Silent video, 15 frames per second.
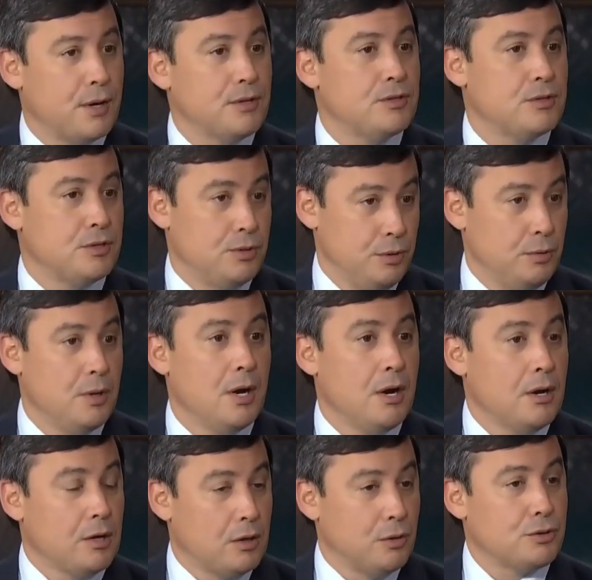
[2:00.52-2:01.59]
for us to
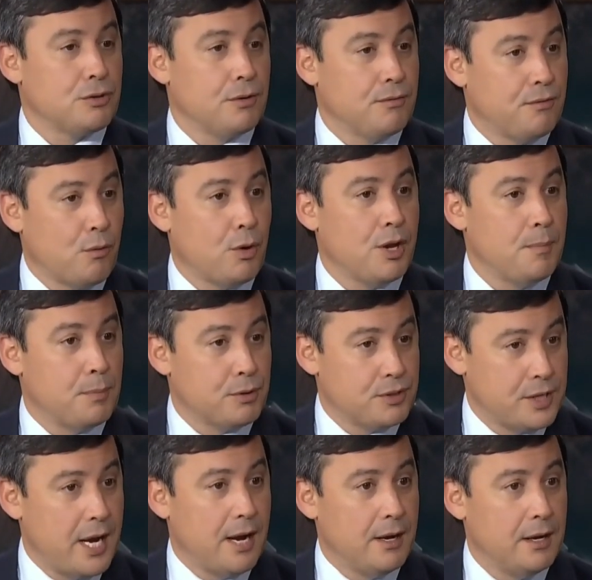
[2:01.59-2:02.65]
closer to
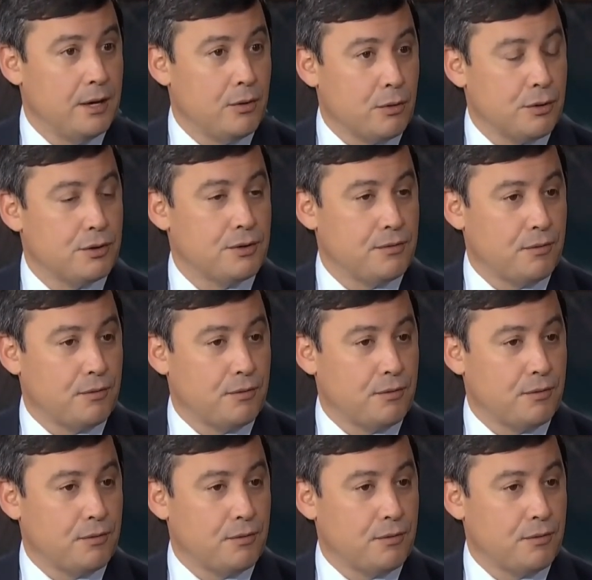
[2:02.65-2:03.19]
40% in order to